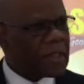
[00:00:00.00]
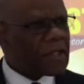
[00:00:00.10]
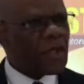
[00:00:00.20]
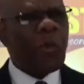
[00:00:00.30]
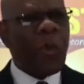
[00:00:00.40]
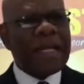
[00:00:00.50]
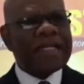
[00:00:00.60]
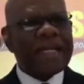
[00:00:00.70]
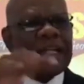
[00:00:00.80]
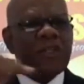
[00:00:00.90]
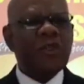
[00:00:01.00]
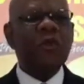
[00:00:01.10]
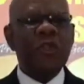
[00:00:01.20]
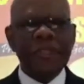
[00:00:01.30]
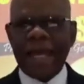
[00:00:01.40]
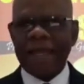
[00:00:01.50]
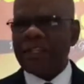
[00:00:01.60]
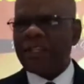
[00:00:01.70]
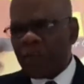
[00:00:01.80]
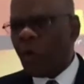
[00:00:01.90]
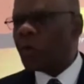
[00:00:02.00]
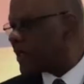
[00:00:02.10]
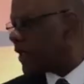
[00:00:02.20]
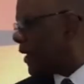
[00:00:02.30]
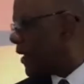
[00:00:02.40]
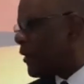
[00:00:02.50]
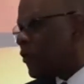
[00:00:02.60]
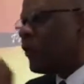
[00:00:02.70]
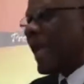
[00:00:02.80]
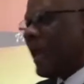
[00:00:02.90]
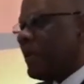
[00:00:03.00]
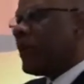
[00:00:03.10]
So what is it that you do today that shows that you can be